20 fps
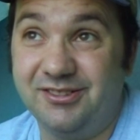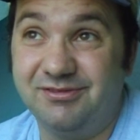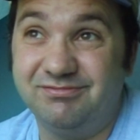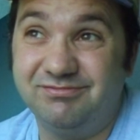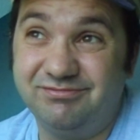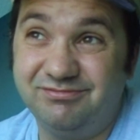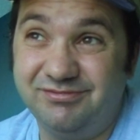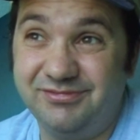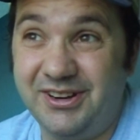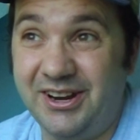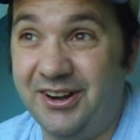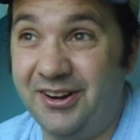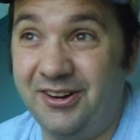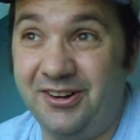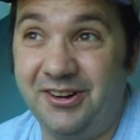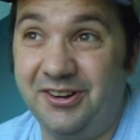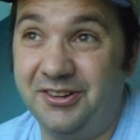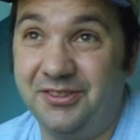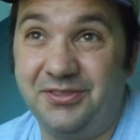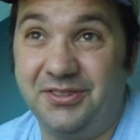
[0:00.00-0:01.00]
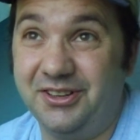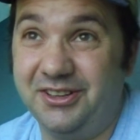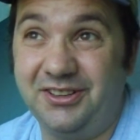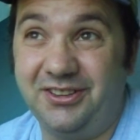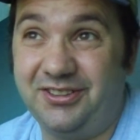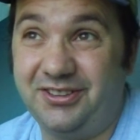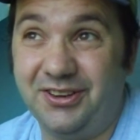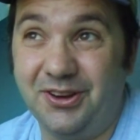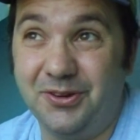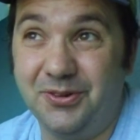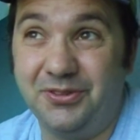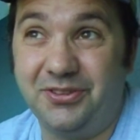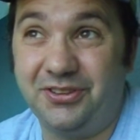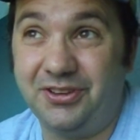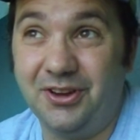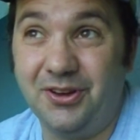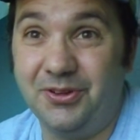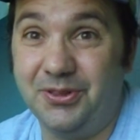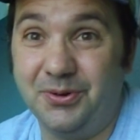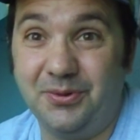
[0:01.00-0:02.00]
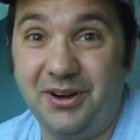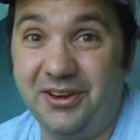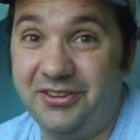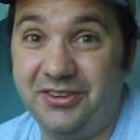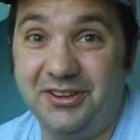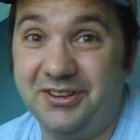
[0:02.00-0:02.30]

narratively so the rest